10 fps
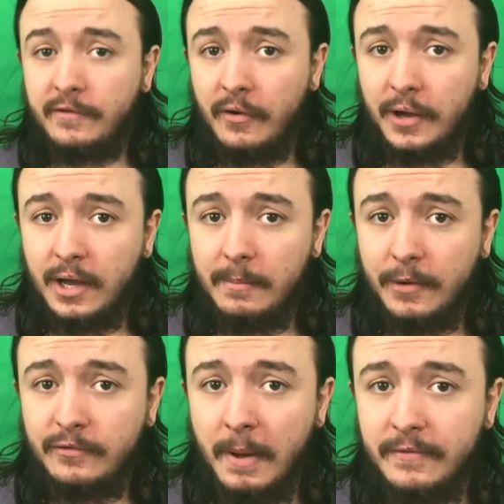we're talking
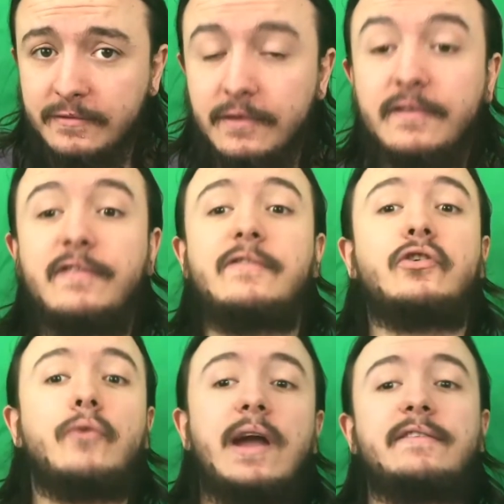about sponsors, this is a
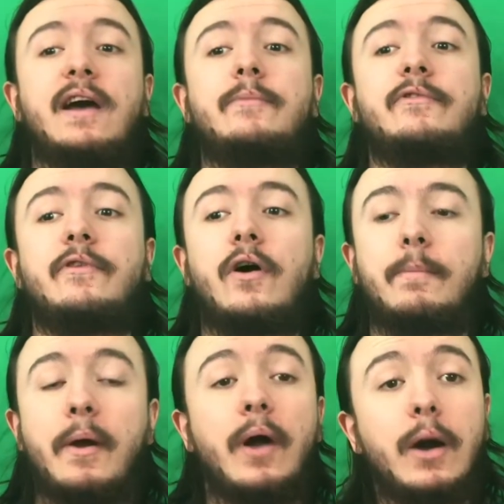great time to
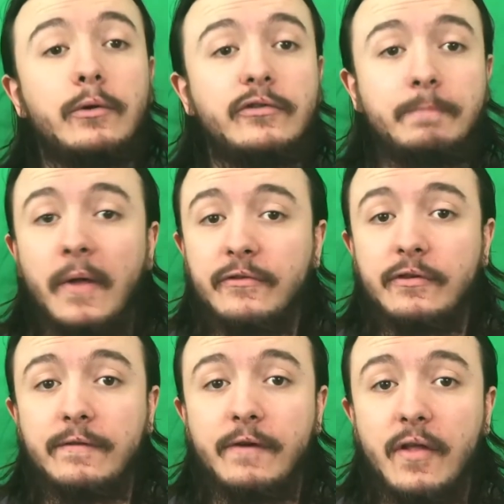talk about our
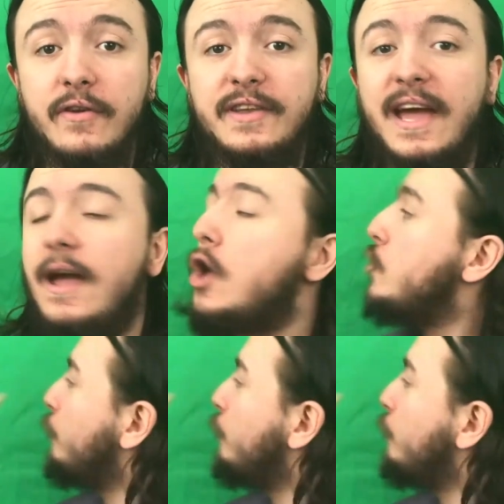sponsor for the day,